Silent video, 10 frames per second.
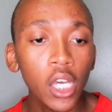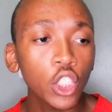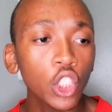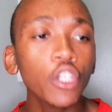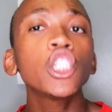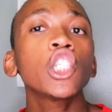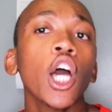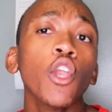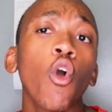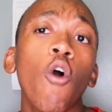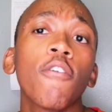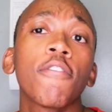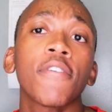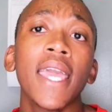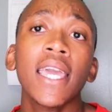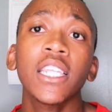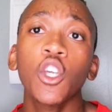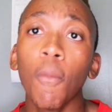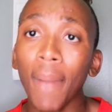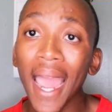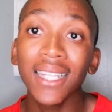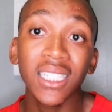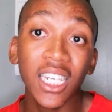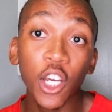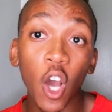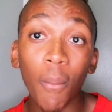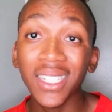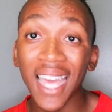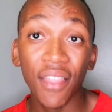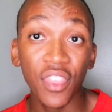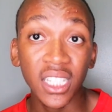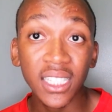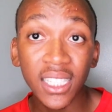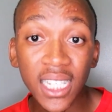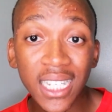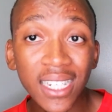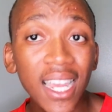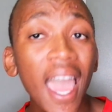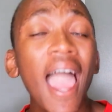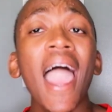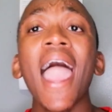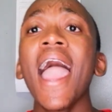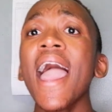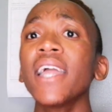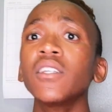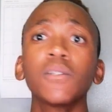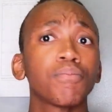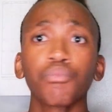So you started off in your band Selena Gomez and the Scene, and